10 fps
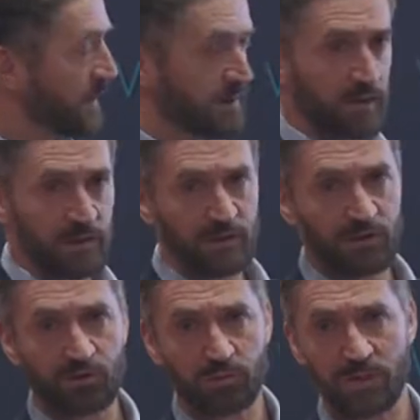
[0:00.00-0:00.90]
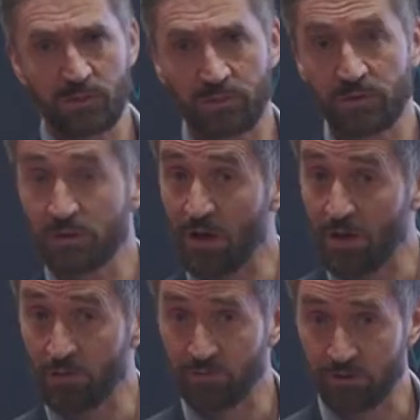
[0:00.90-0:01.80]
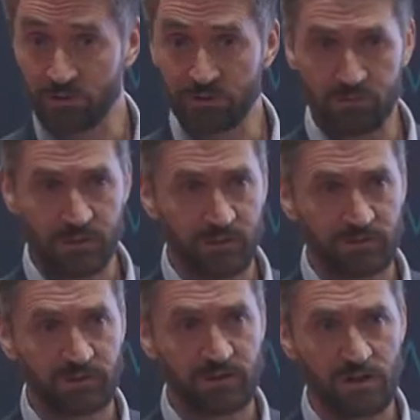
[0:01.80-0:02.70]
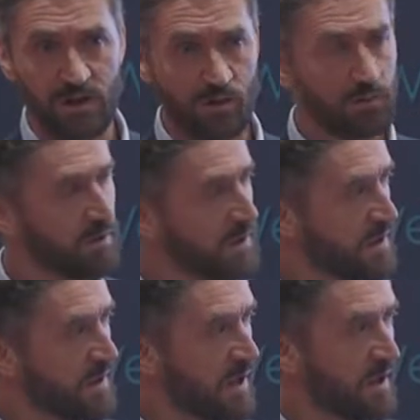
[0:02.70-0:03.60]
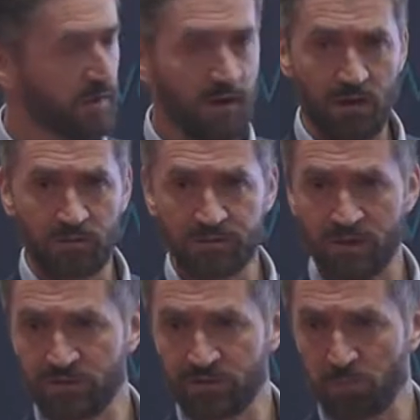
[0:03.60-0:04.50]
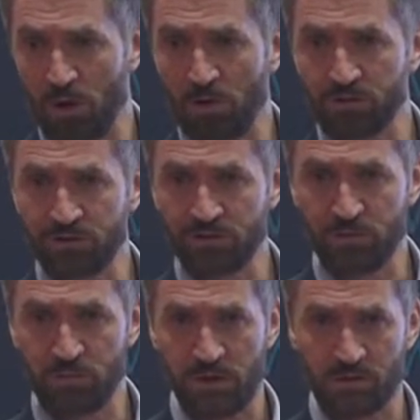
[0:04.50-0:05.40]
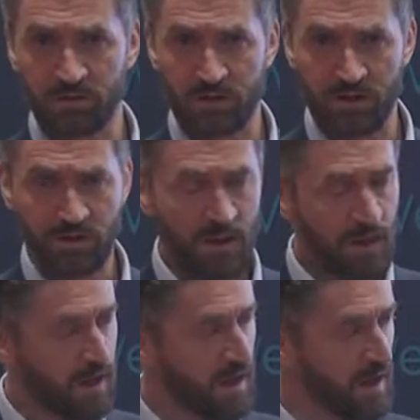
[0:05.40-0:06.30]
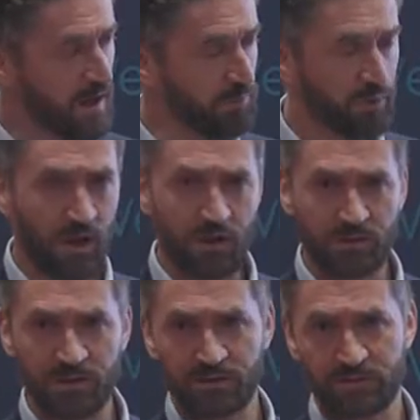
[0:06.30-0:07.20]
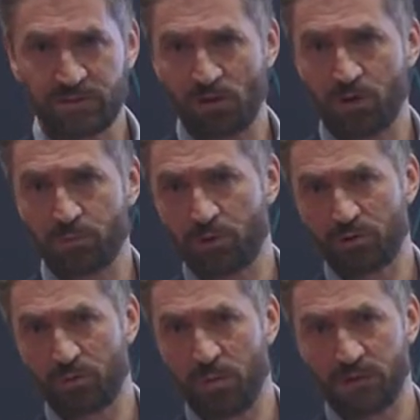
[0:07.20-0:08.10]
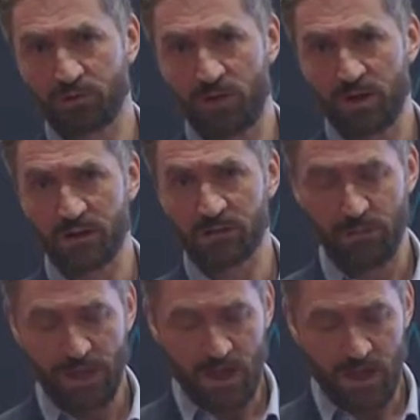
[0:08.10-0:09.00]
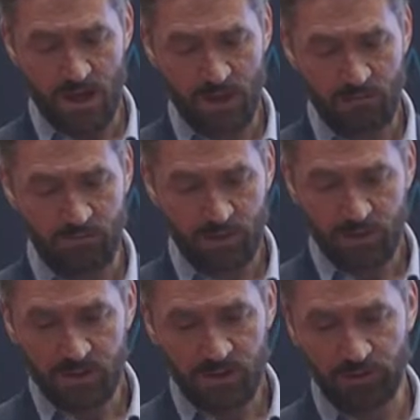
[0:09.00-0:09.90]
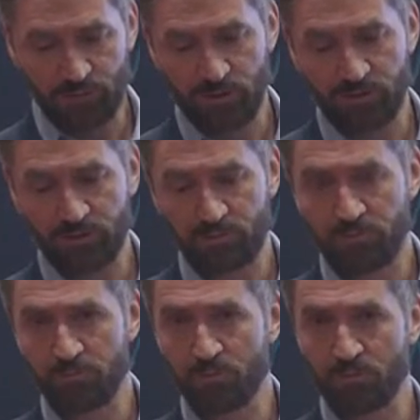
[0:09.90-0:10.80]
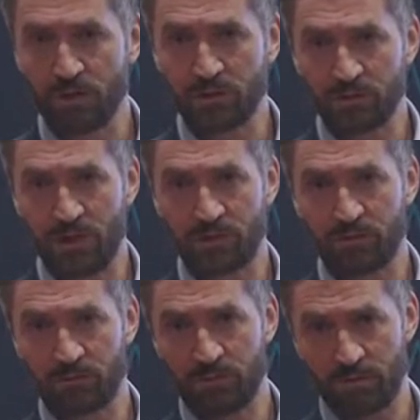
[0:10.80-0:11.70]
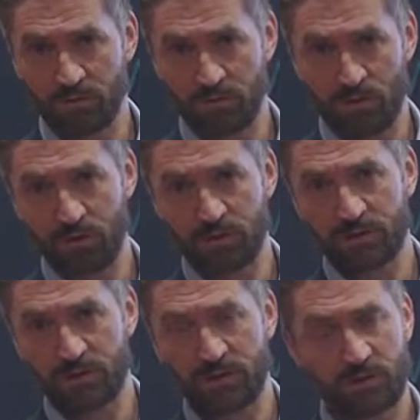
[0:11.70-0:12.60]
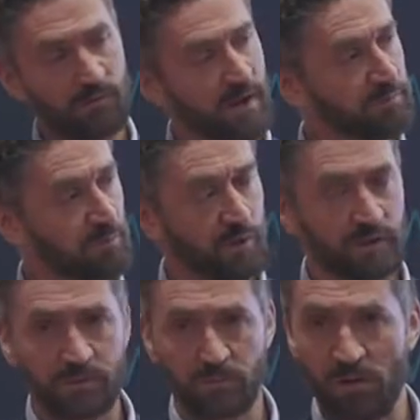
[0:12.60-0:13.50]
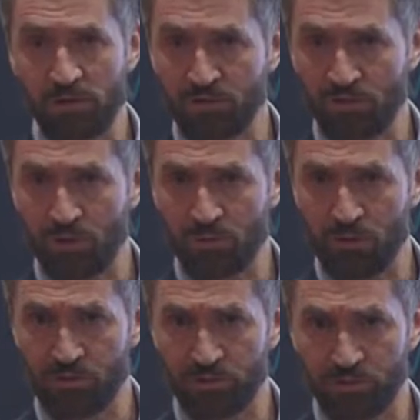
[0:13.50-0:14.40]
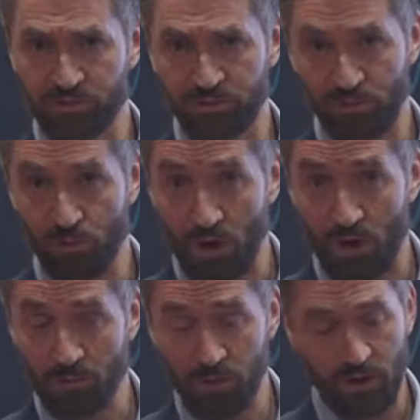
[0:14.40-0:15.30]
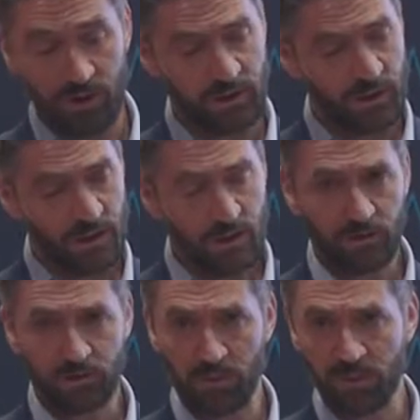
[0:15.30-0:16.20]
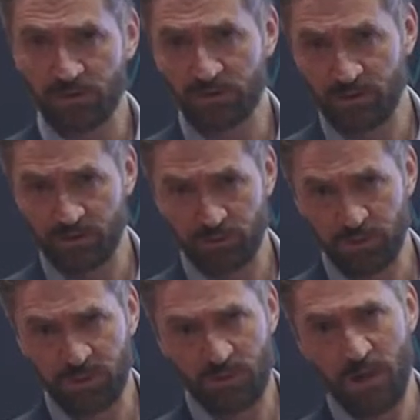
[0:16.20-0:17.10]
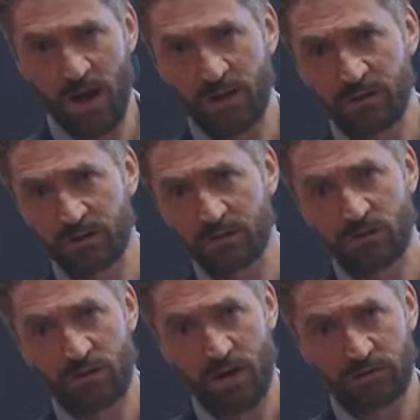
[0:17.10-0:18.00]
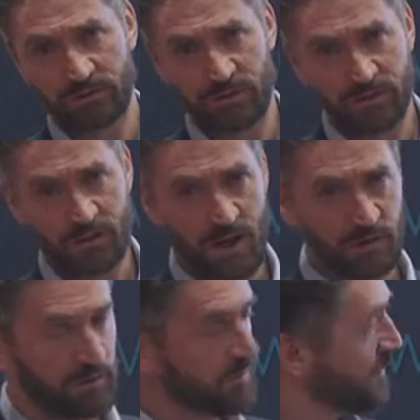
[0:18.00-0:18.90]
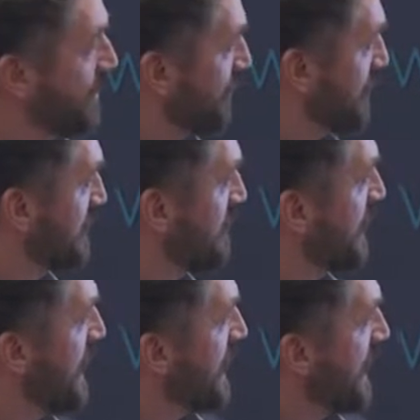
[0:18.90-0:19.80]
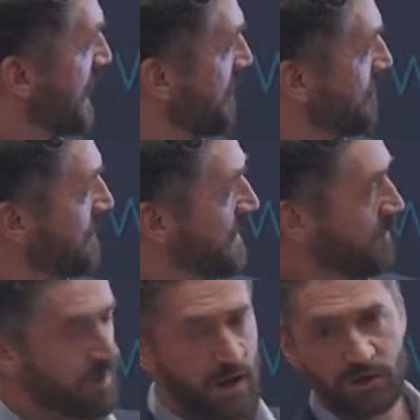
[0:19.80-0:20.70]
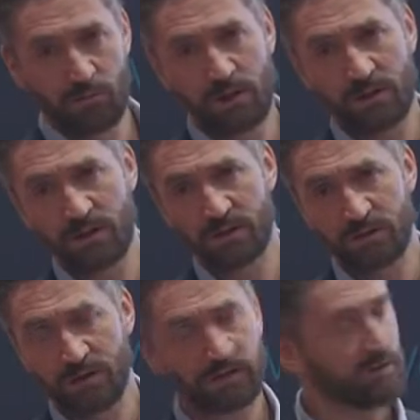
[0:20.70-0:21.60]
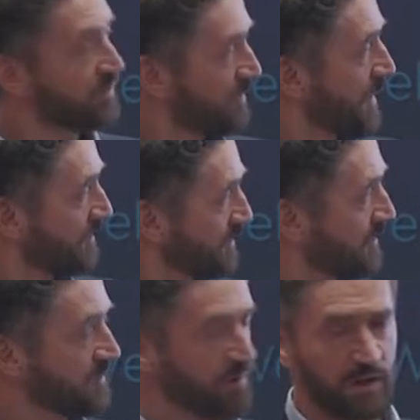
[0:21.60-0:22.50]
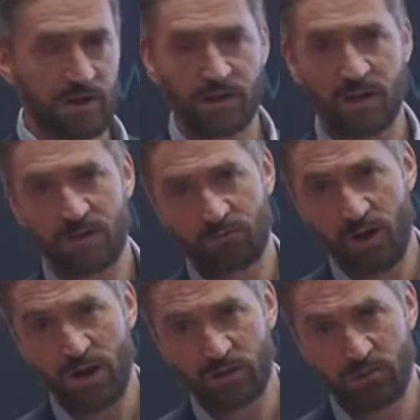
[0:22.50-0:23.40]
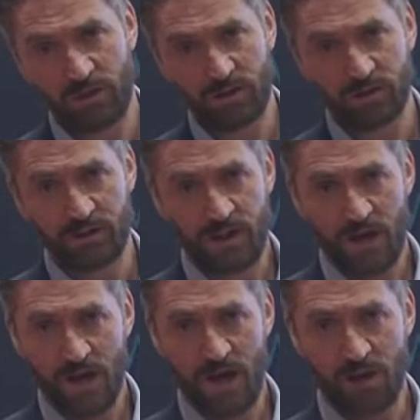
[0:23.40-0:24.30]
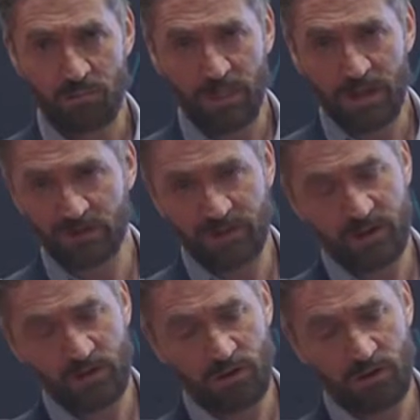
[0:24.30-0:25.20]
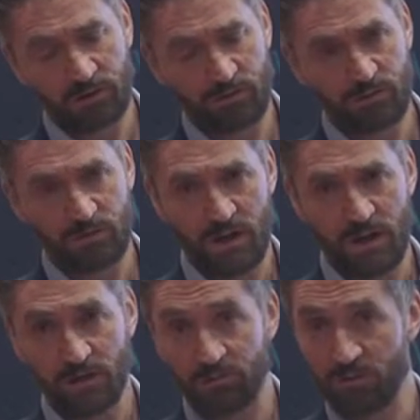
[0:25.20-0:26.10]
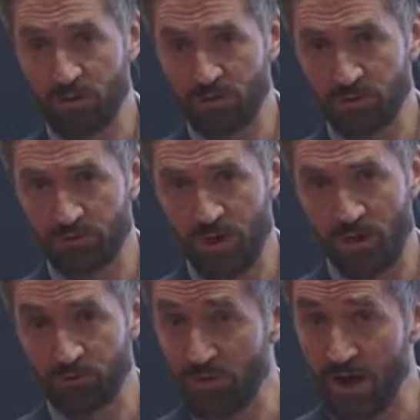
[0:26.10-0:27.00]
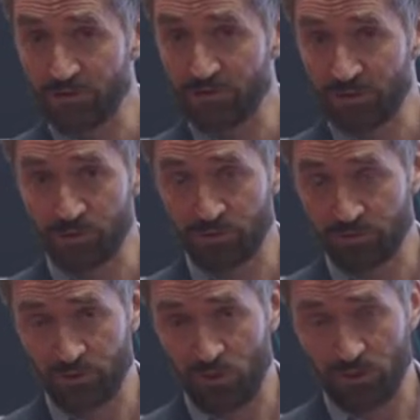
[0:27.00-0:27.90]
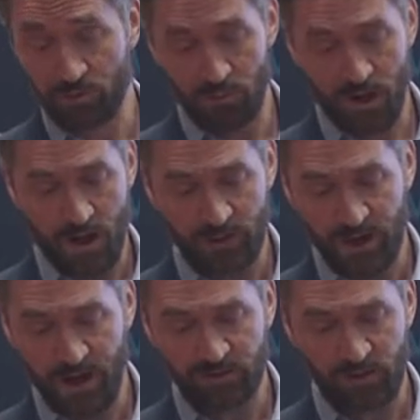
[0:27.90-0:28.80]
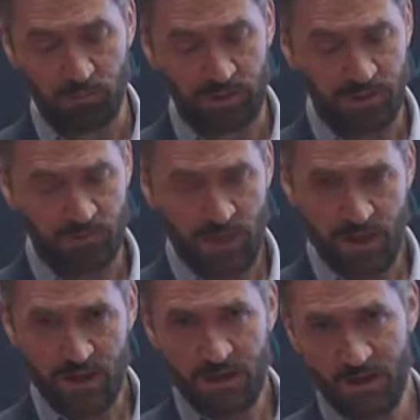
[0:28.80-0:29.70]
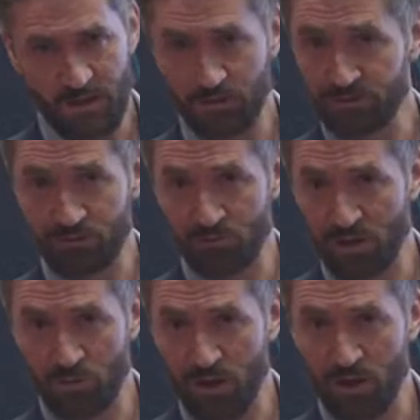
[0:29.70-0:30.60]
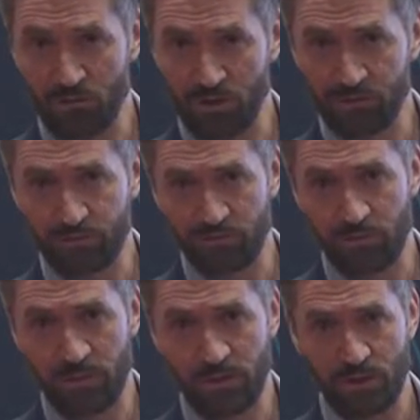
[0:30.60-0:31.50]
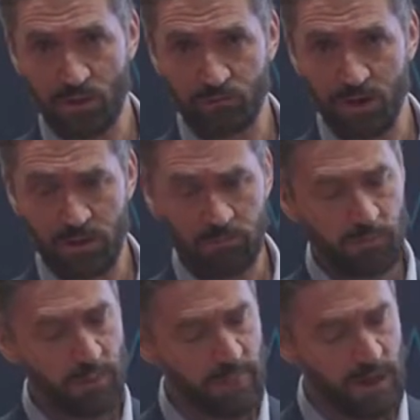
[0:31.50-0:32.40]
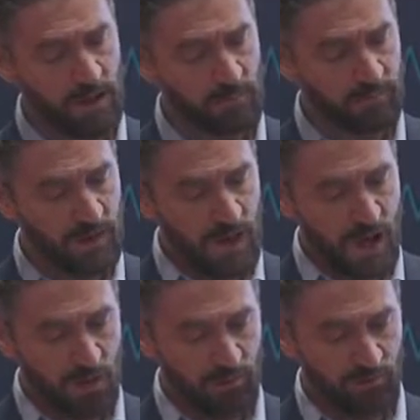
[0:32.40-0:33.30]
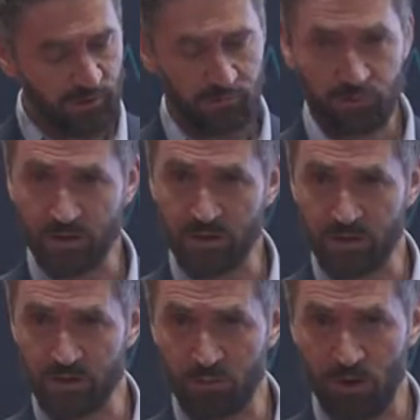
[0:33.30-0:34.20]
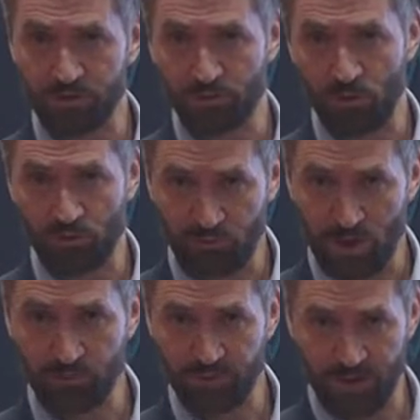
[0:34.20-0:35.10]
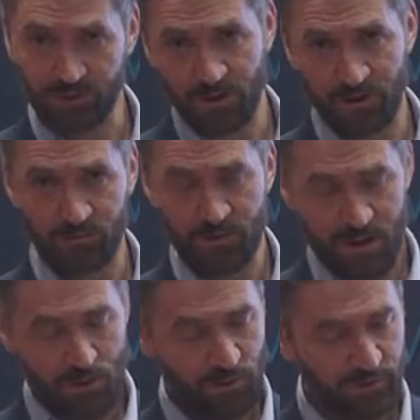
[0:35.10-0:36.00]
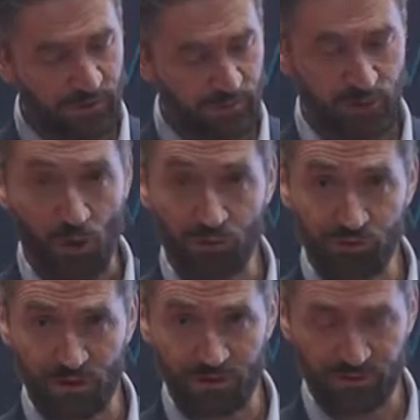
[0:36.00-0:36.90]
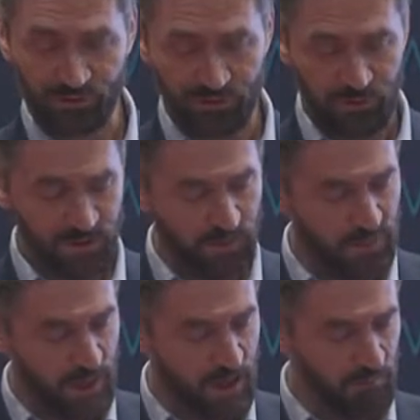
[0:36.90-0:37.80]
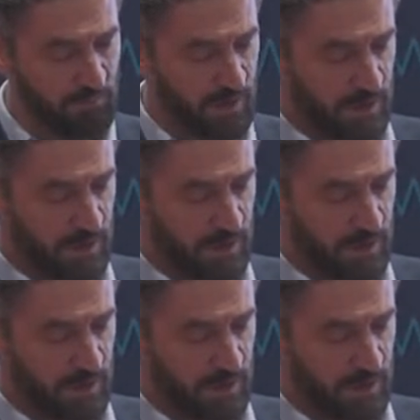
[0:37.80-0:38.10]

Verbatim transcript: the, the leadership team, Cahal Friel, he's a CEO. Uh, sends his apologies, can be here today. Uh, but Cahal is a stockbroker by trade. Um, his first real kind of good, good investment was the Marion Stockbrokers, which was acquired by Linsbinke Bank in 2003. Um, for 80 million, uh, actually 2000, sorry, uh, for 80 million. Um, he's then gone on to uh, found Fastnet, which is an oil and uh, gas company. Uh, it did really well, raised 50 million off AIM. Um, however, when the, the price of oil dropped, that kind of went into its own shell, so to speak. Um,